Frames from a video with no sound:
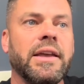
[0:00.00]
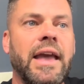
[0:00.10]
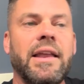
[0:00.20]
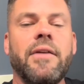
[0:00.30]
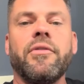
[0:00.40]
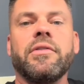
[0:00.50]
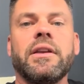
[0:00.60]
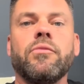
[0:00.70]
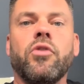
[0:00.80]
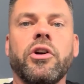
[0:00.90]
getting everything
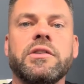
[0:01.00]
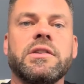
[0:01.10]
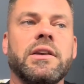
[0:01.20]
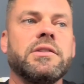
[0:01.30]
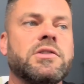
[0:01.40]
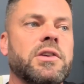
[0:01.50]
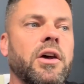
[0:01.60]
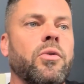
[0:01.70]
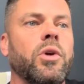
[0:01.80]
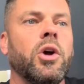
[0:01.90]
in writing.
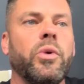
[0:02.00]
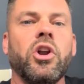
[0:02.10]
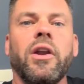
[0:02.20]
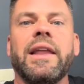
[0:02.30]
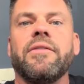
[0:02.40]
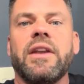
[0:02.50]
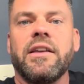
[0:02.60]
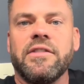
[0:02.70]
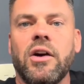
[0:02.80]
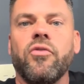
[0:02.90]
So we're not leaving
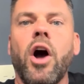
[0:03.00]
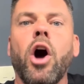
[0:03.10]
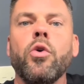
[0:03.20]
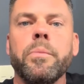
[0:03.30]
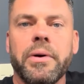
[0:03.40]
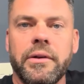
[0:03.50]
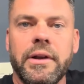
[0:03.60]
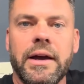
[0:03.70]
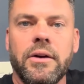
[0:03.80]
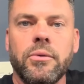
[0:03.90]
ourselves open
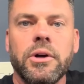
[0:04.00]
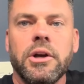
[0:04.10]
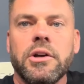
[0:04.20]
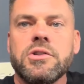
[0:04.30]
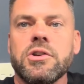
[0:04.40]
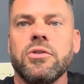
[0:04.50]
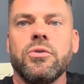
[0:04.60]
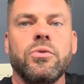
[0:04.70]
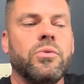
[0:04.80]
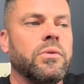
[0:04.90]
now
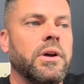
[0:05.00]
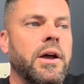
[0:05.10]
to